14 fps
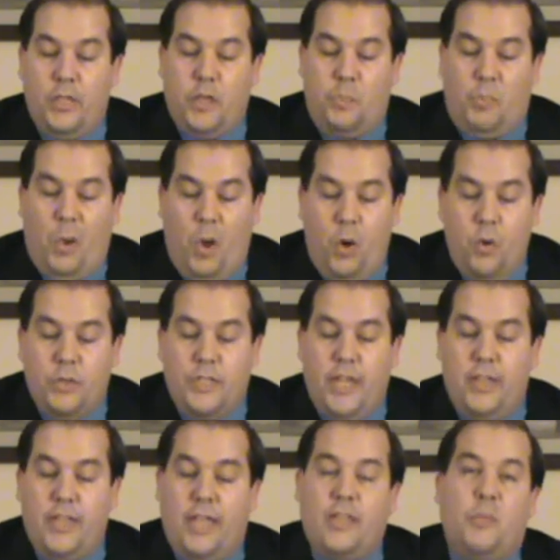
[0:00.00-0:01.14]

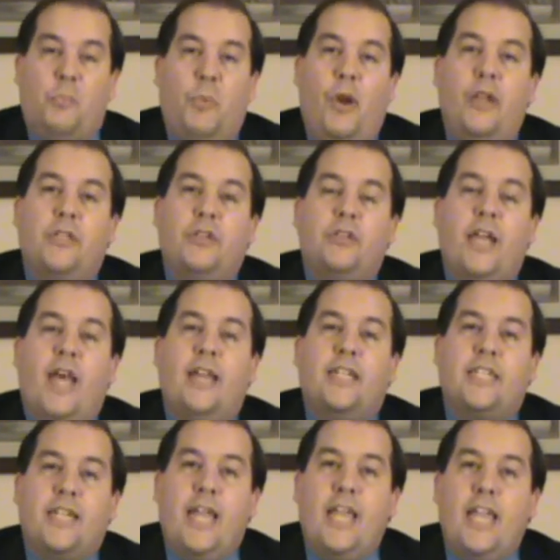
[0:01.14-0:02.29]
supposing that the prisoners had
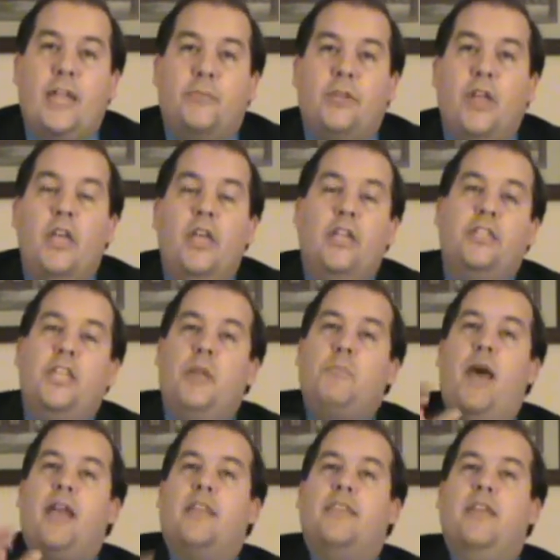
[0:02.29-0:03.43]
escaped. You see,
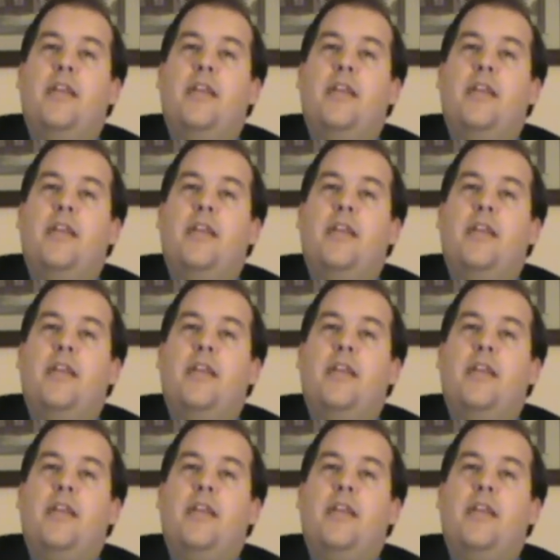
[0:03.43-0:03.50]
back